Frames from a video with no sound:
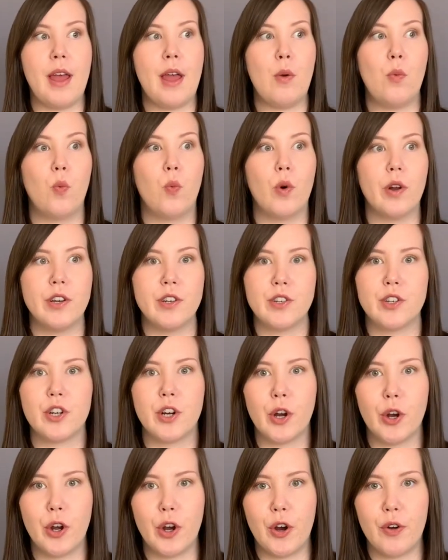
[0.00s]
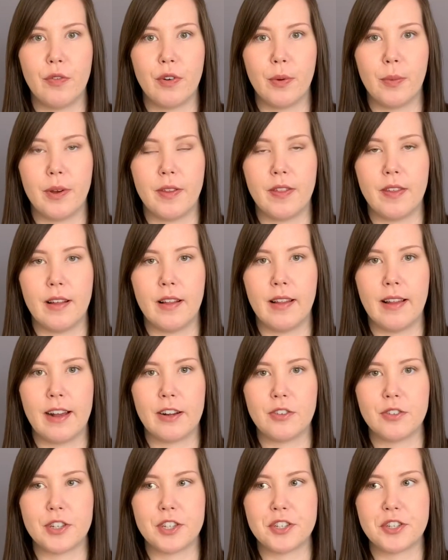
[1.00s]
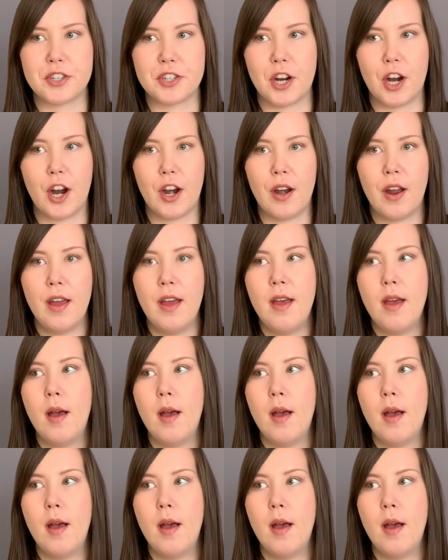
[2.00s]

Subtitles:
It wouldn't turn over with the electric start.